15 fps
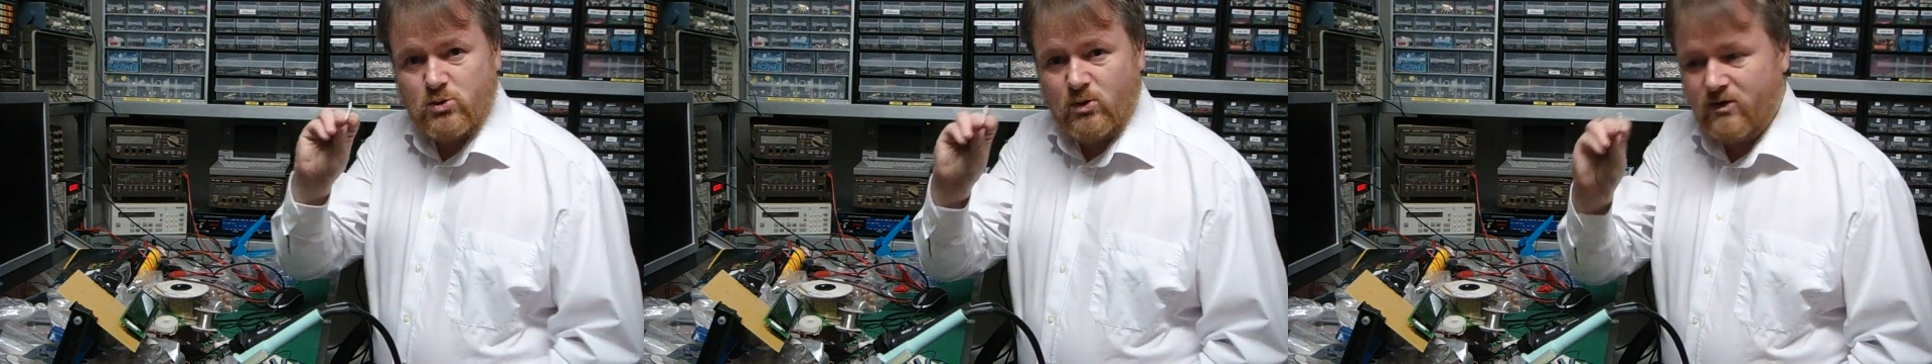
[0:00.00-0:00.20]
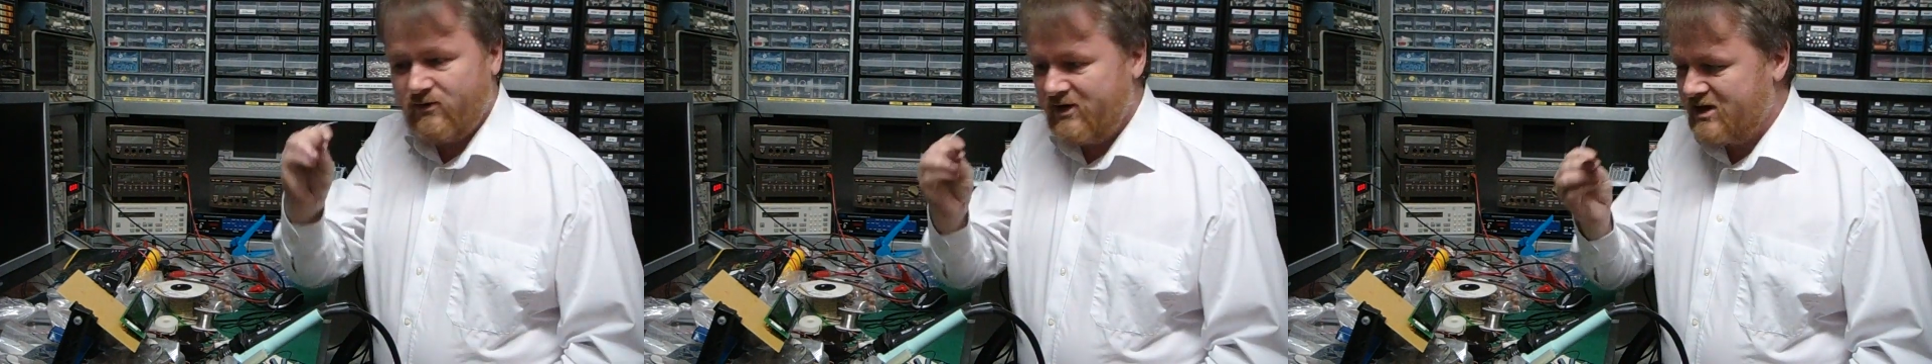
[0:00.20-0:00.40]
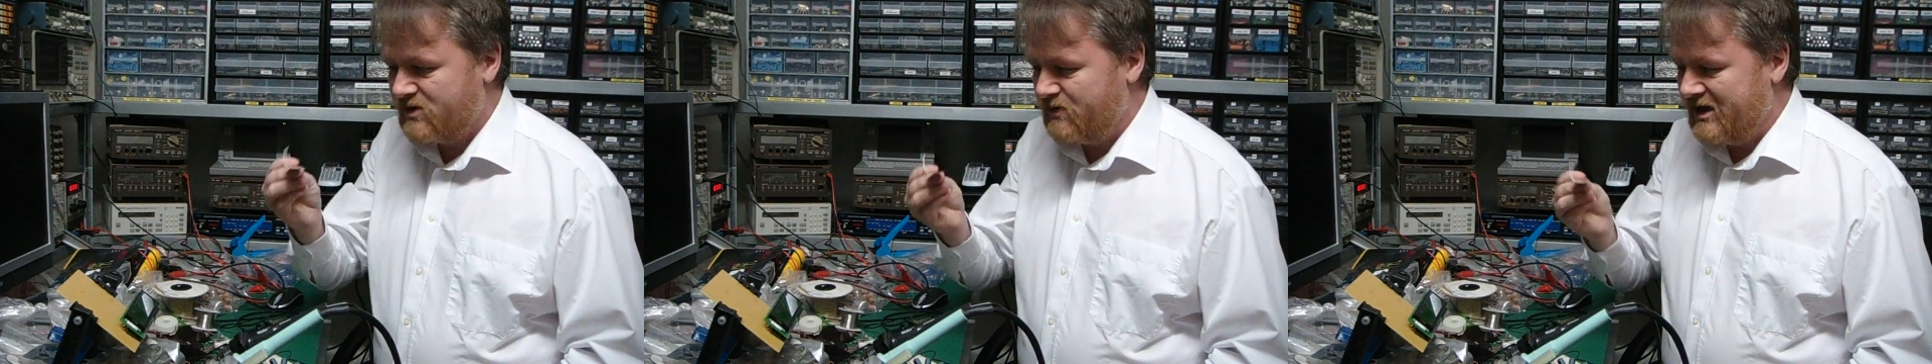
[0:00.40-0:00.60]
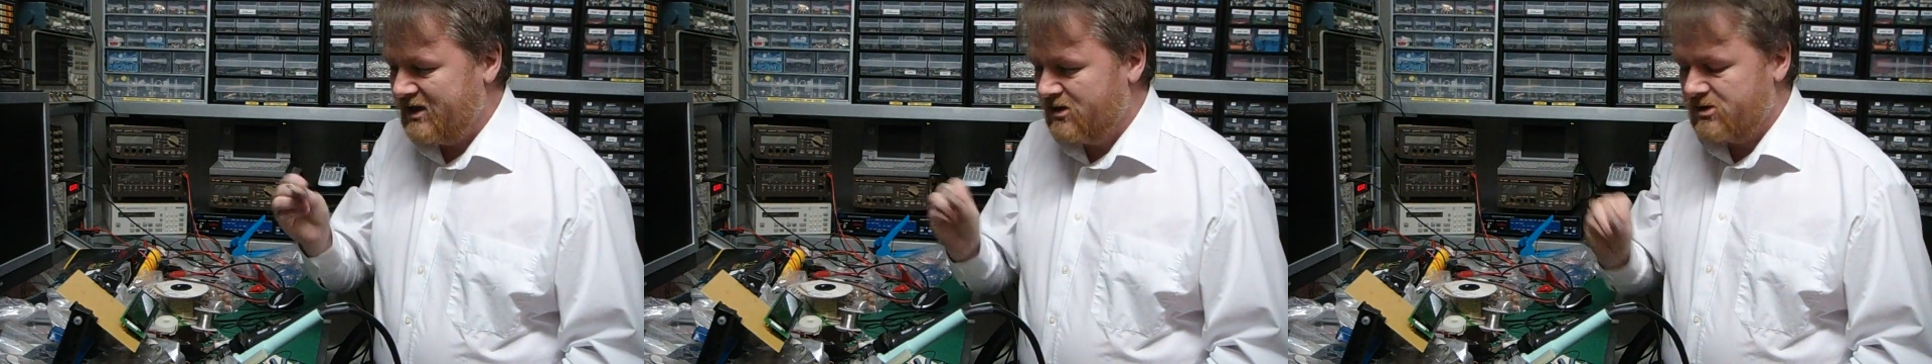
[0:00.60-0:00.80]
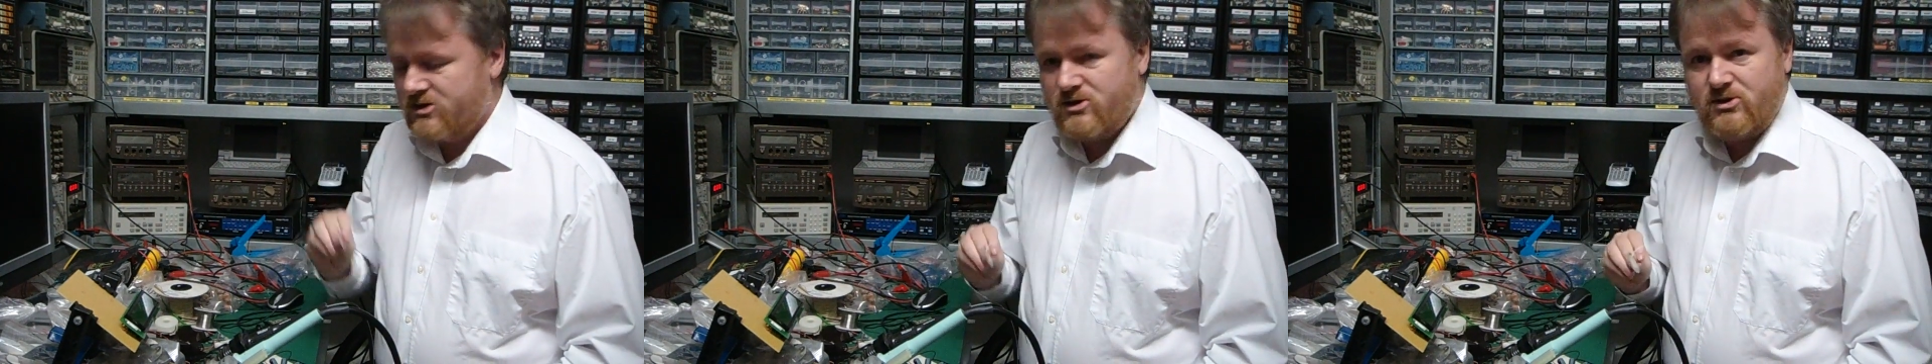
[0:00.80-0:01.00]
one of these
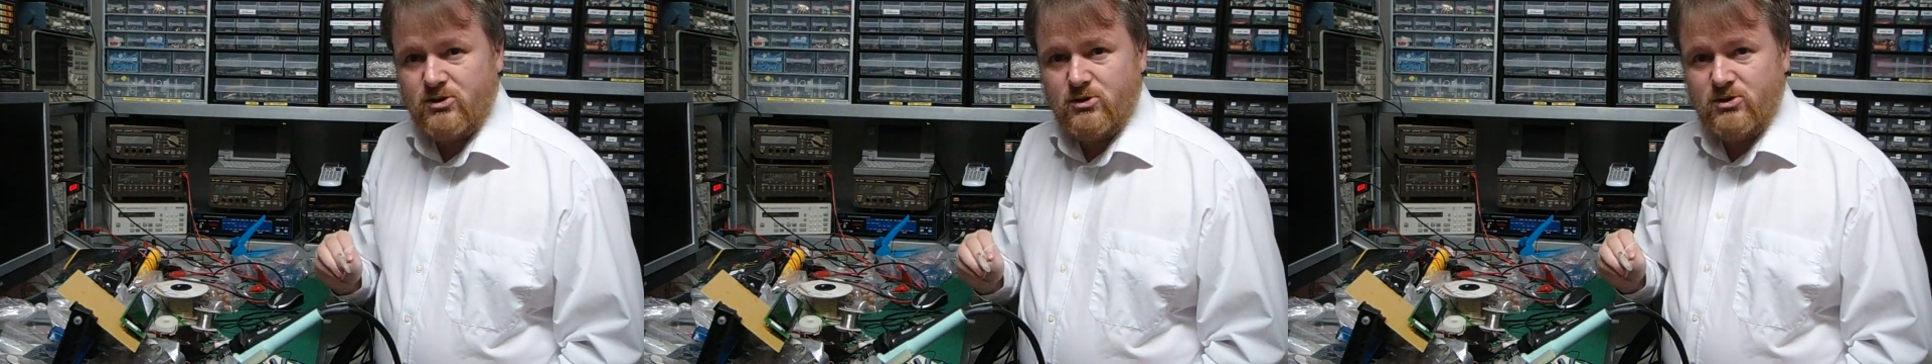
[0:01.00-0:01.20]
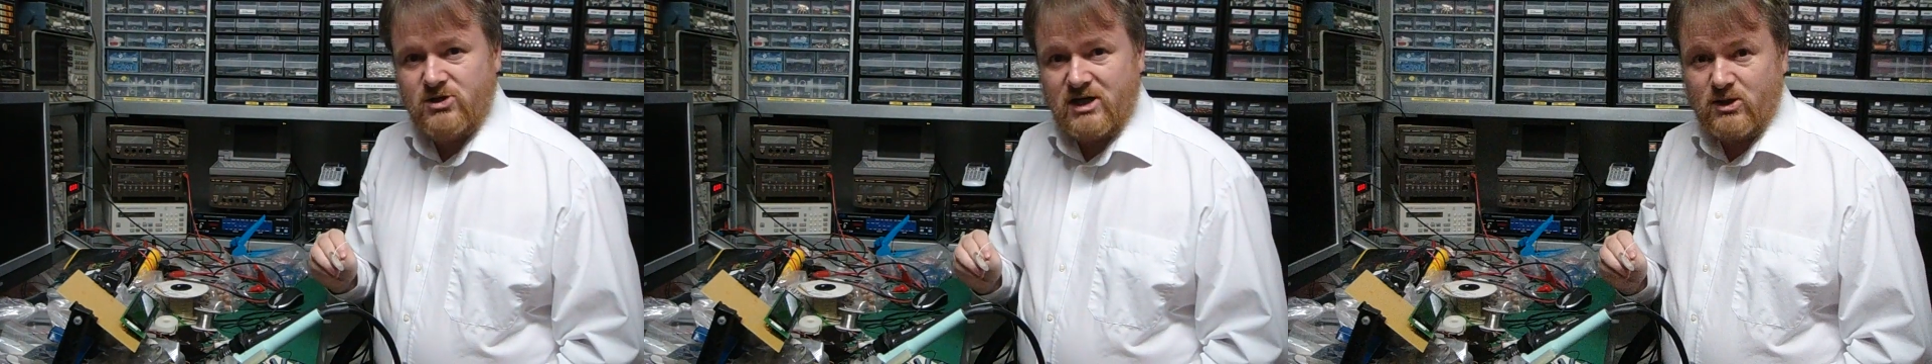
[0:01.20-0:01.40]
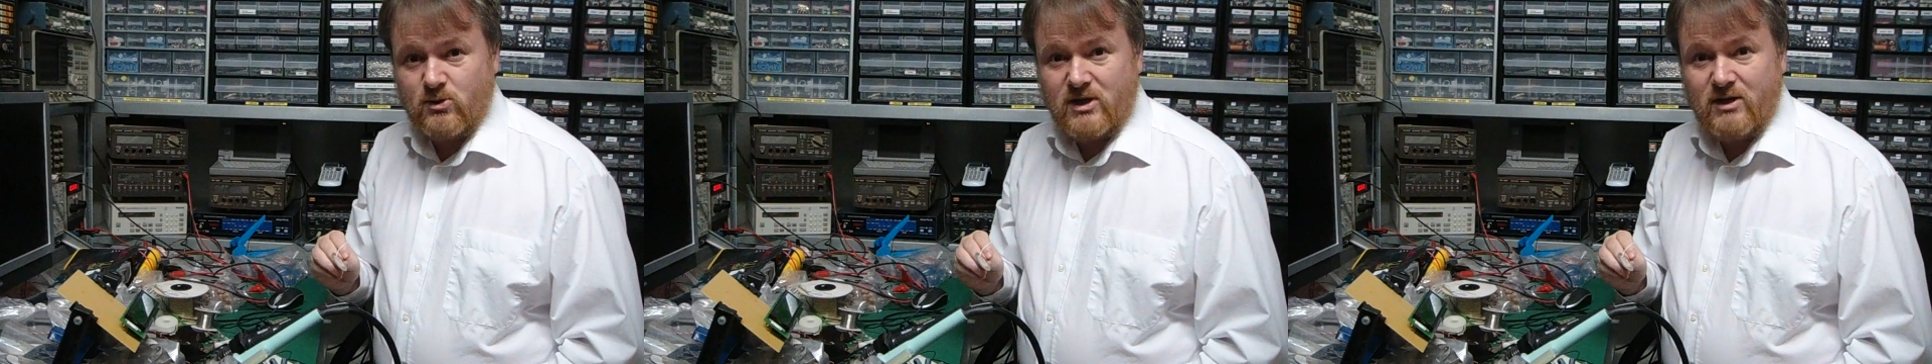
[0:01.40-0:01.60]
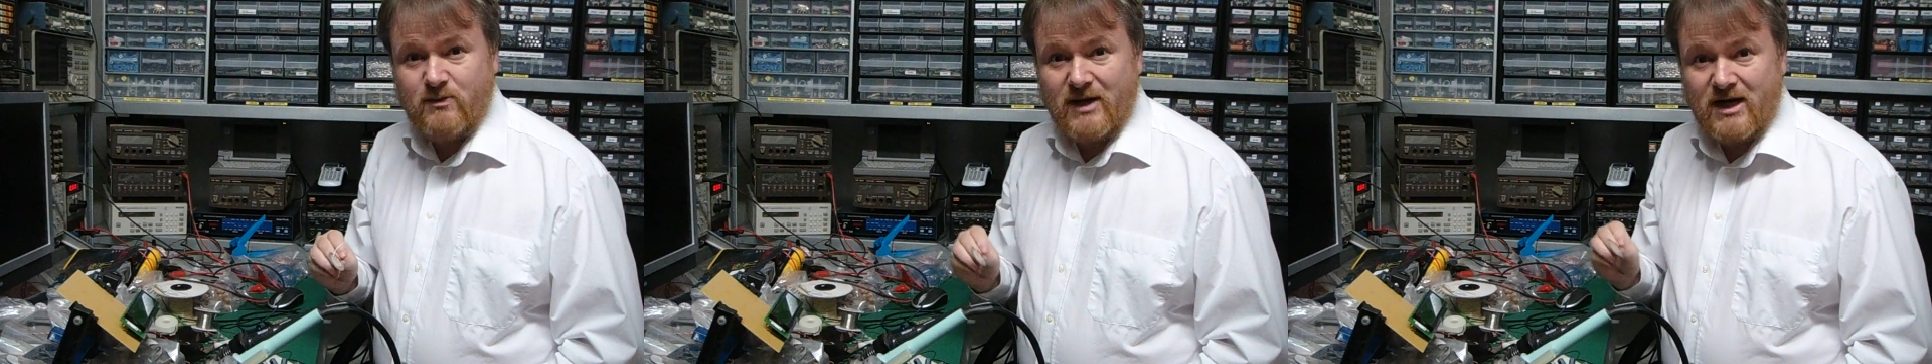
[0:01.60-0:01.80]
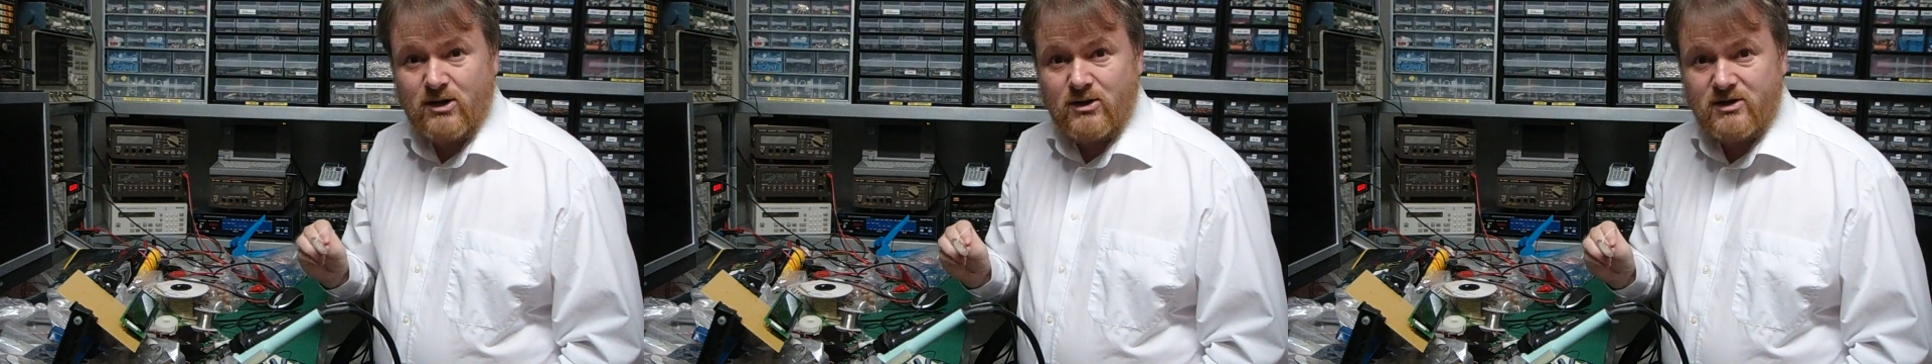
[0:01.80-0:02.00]
speakers to generate
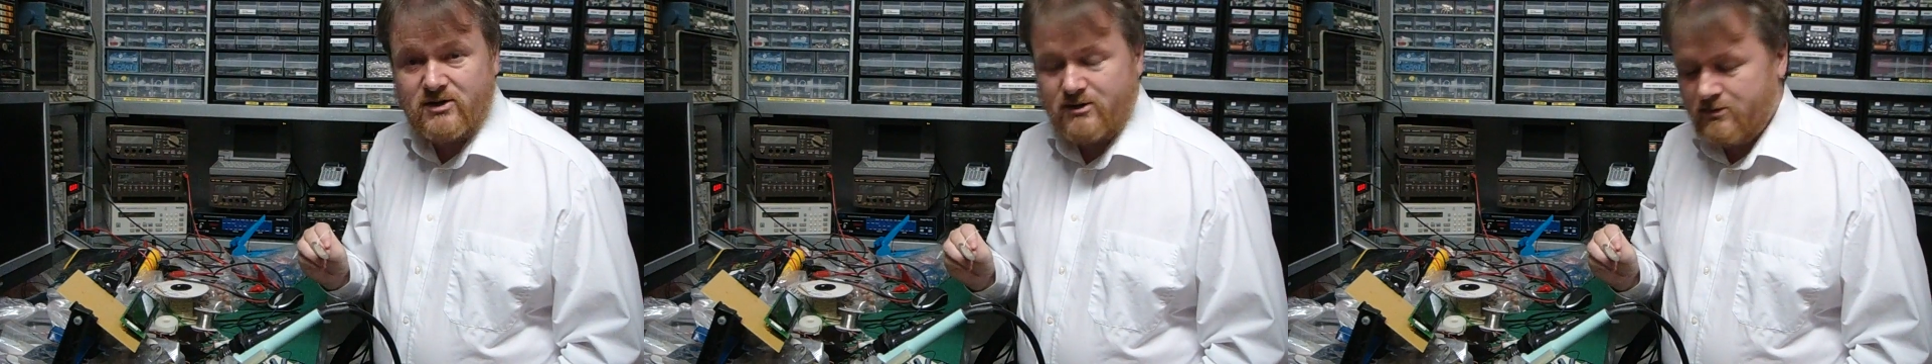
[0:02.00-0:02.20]
power.